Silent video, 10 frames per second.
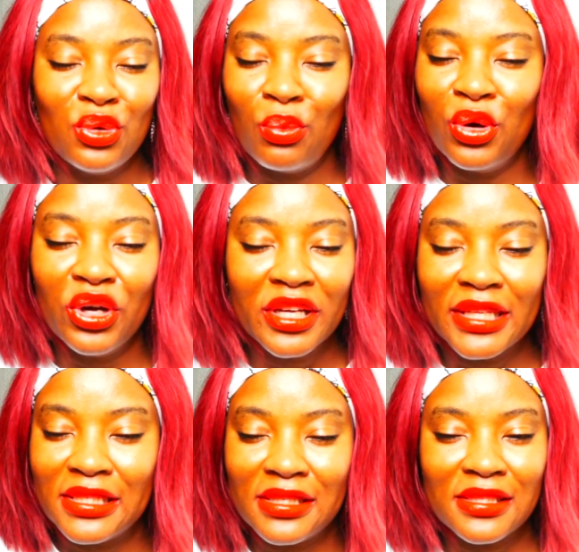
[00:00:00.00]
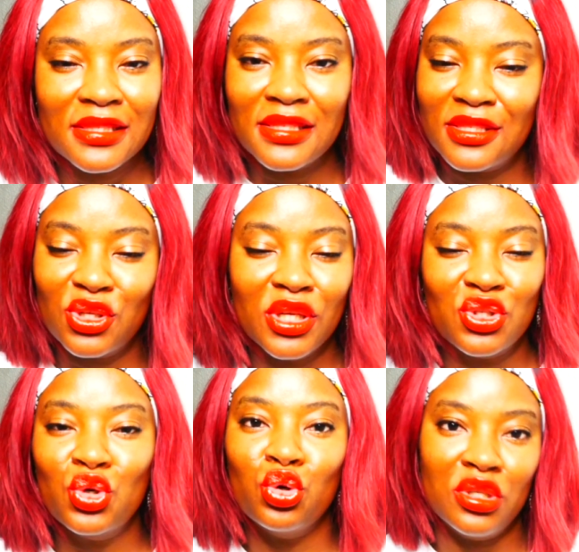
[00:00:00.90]
work is
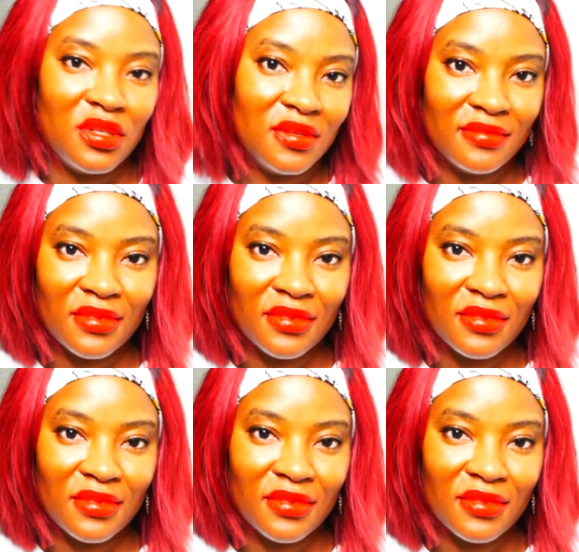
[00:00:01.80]
it's good,